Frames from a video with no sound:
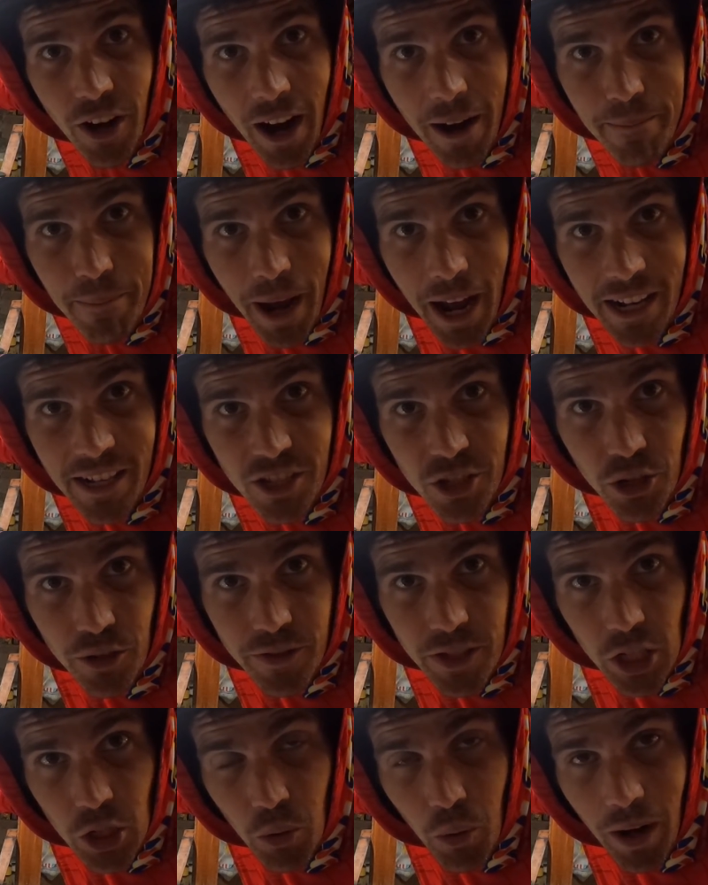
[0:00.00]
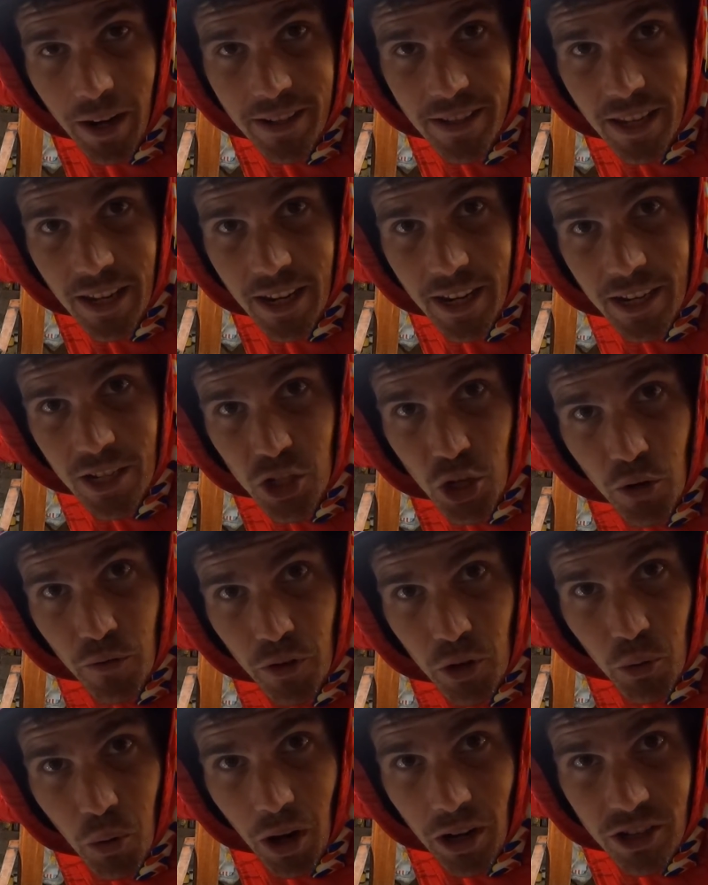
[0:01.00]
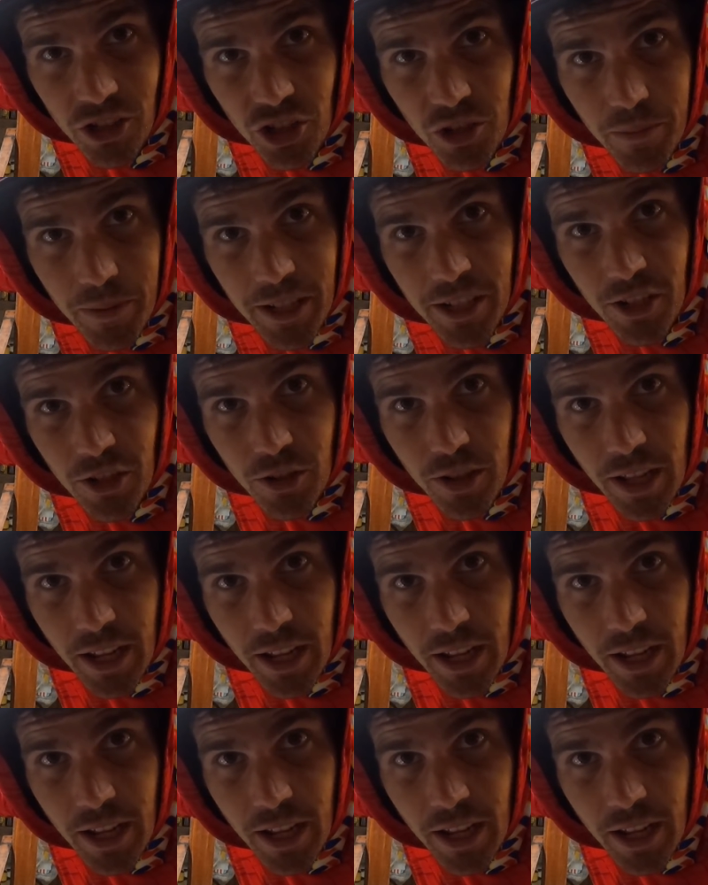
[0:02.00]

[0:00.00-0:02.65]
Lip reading: Grand Master of Sequate, is over watching me do